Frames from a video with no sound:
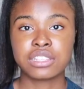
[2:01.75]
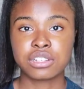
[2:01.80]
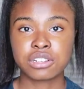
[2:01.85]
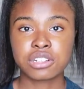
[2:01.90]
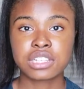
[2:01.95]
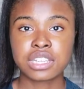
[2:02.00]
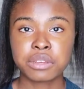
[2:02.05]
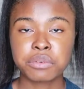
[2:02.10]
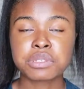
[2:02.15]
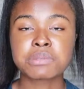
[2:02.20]

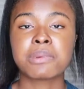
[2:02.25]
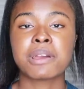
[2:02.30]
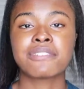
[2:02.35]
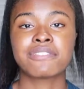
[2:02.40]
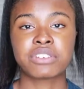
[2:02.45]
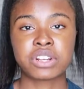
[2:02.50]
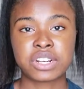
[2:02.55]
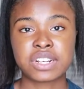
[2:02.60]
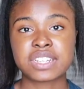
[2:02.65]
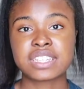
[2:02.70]
literally was my
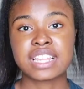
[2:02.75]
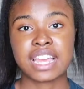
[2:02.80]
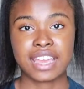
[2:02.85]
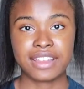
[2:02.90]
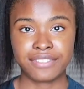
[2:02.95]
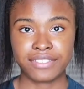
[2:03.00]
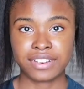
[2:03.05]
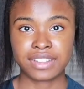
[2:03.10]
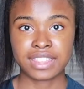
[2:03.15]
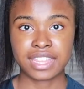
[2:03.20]
first
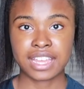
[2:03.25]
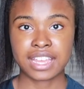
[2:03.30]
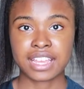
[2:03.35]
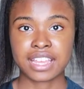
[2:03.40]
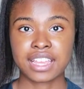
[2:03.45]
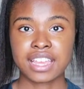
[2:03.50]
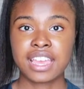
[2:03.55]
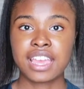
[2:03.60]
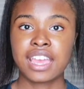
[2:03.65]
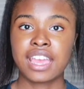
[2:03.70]

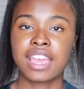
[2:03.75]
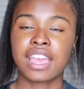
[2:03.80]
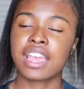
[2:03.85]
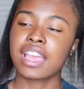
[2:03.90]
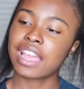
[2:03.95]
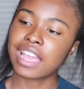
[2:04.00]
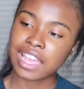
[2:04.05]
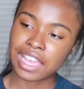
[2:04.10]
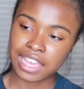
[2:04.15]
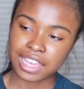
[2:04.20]
everything.
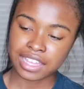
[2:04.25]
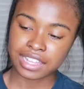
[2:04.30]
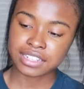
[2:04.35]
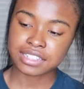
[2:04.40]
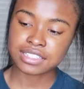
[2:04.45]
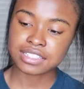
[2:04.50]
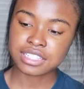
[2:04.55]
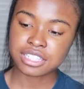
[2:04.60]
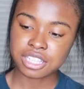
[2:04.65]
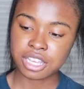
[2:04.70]

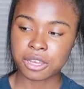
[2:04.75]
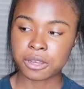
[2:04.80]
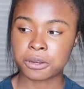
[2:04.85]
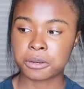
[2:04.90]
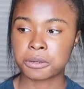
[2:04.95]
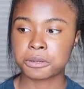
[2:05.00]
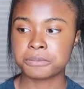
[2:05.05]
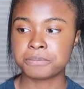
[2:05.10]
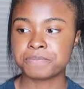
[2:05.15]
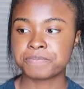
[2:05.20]
And
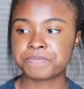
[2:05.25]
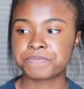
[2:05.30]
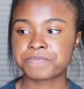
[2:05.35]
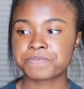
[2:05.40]
so